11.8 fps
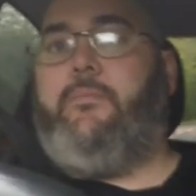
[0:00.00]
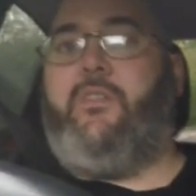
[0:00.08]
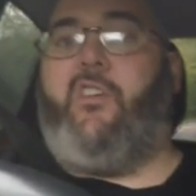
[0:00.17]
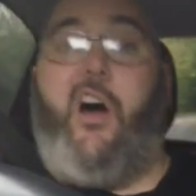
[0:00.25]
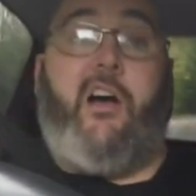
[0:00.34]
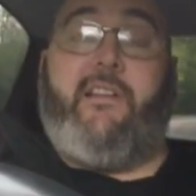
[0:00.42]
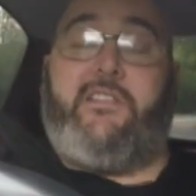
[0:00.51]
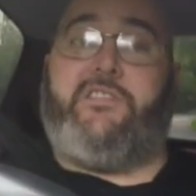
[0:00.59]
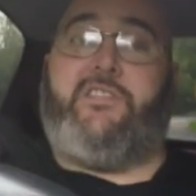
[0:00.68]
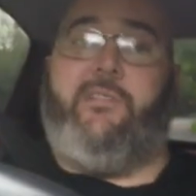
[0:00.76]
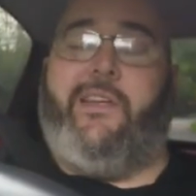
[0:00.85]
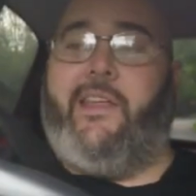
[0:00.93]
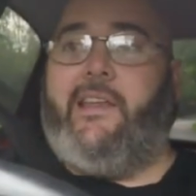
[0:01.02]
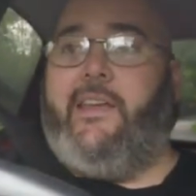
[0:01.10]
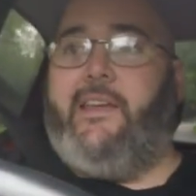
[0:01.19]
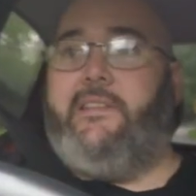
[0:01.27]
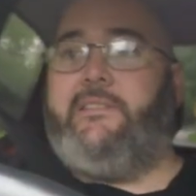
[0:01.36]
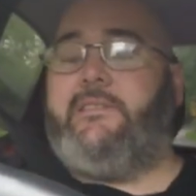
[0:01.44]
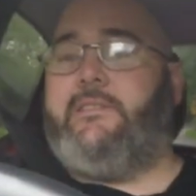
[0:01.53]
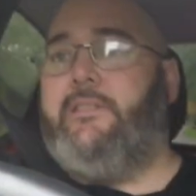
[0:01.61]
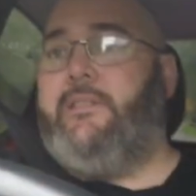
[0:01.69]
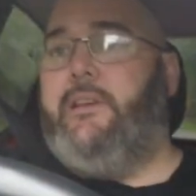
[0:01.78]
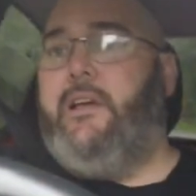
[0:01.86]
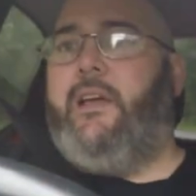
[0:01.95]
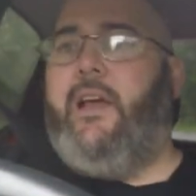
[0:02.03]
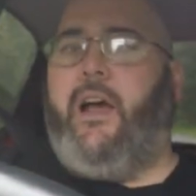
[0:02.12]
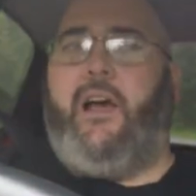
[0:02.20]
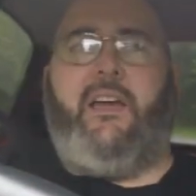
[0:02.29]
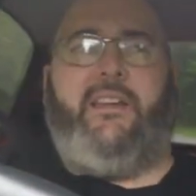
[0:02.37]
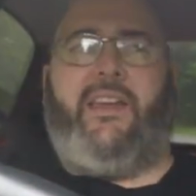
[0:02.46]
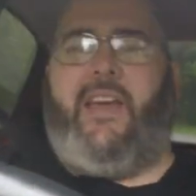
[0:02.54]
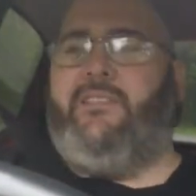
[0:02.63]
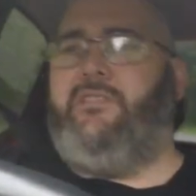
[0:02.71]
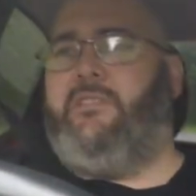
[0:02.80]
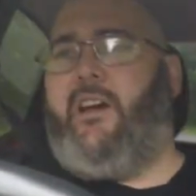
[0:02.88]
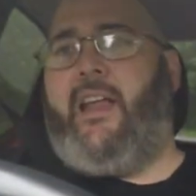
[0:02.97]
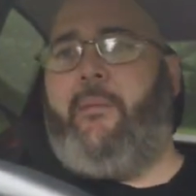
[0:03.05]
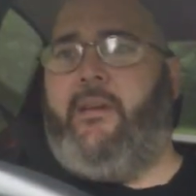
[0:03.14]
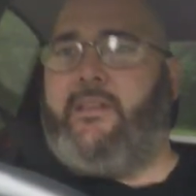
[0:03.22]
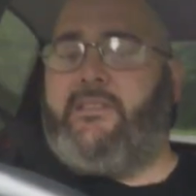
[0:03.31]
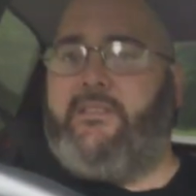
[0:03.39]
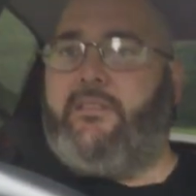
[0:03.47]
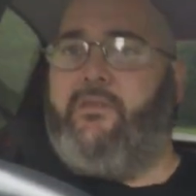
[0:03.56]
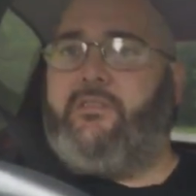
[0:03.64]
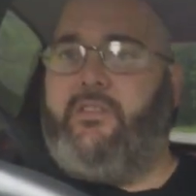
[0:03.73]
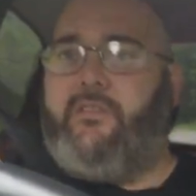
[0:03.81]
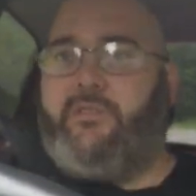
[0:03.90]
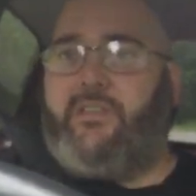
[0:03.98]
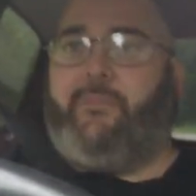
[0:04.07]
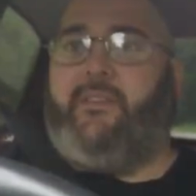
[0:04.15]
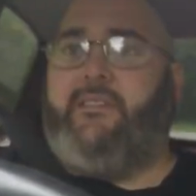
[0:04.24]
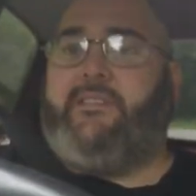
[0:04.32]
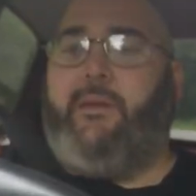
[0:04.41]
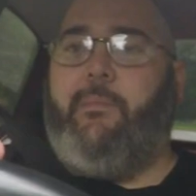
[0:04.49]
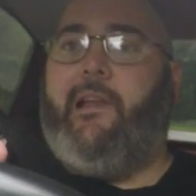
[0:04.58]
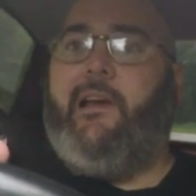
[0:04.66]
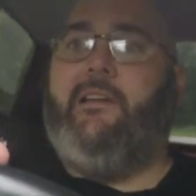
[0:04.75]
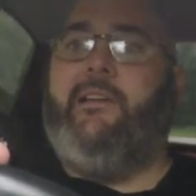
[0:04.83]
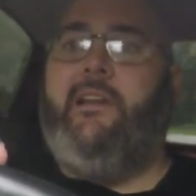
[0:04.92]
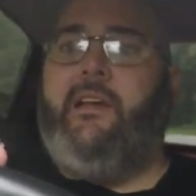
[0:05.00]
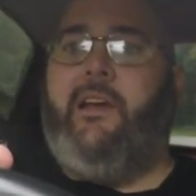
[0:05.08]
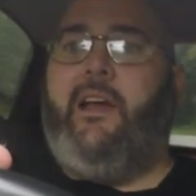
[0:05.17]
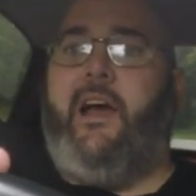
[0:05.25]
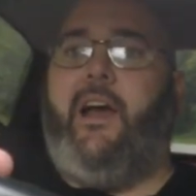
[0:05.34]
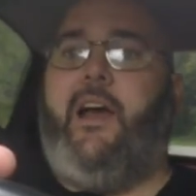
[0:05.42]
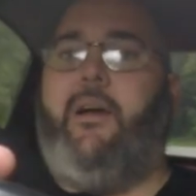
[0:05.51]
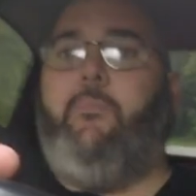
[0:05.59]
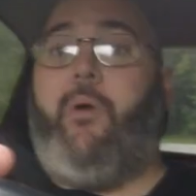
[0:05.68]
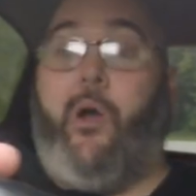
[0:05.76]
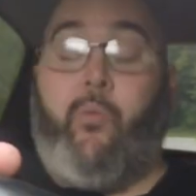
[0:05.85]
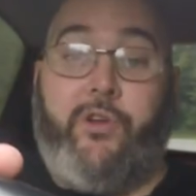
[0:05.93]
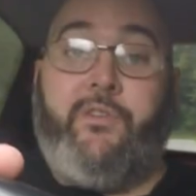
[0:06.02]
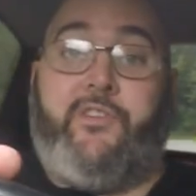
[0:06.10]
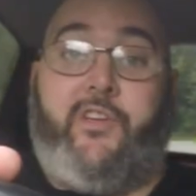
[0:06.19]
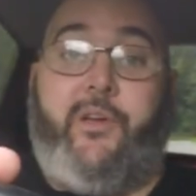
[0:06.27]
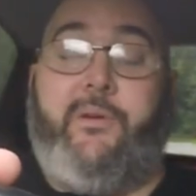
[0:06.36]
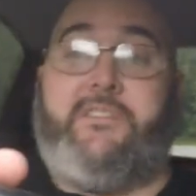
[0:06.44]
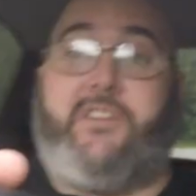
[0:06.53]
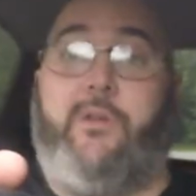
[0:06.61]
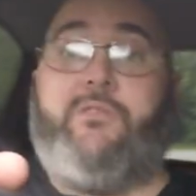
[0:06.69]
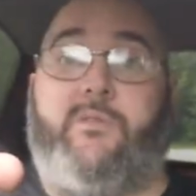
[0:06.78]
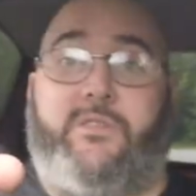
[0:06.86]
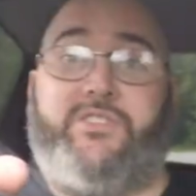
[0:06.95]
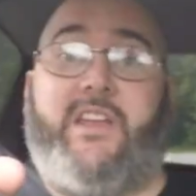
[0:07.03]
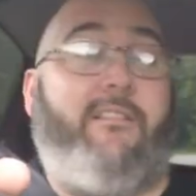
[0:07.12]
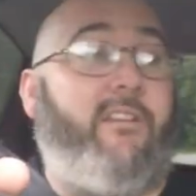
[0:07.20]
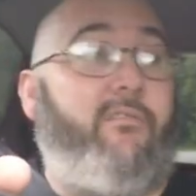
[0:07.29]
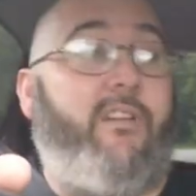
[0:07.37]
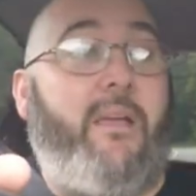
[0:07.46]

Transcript: You've got RS Tuning in Leeds. I think Engine Dynamics also do something similar. But I wouldn't do is go to a generic